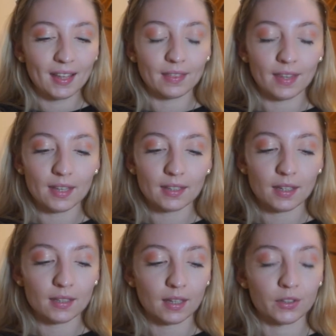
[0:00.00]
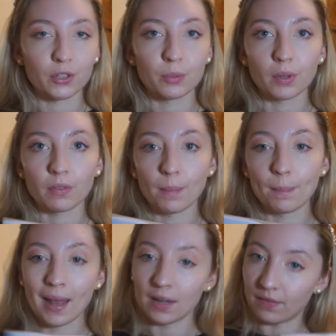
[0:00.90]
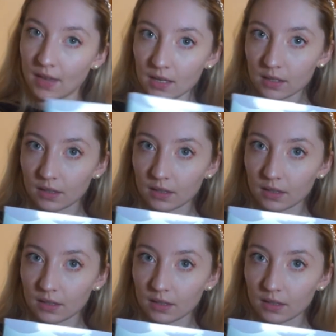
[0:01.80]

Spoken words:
This is a dupe of a Benefit.